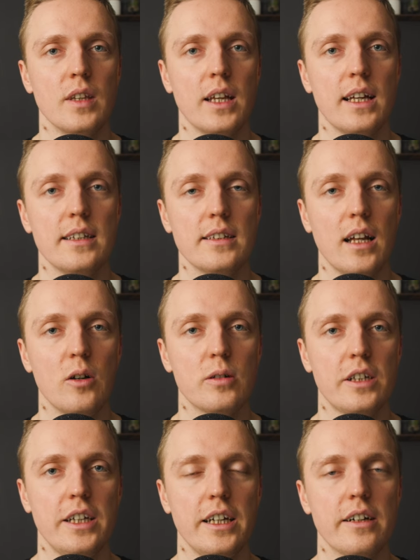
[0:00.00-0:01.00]
And now
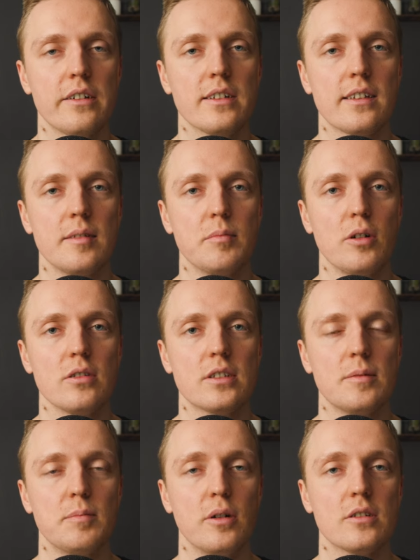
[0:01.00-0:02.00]
here is the most
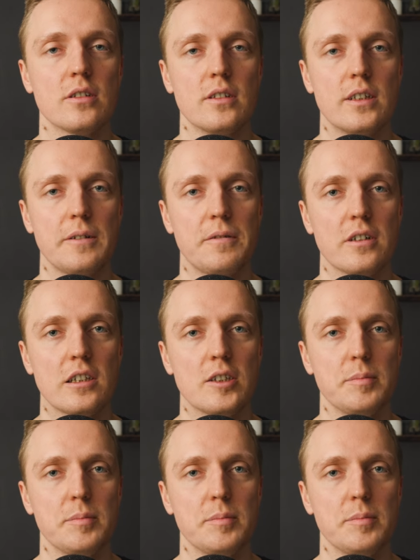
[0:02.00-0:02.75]
important difference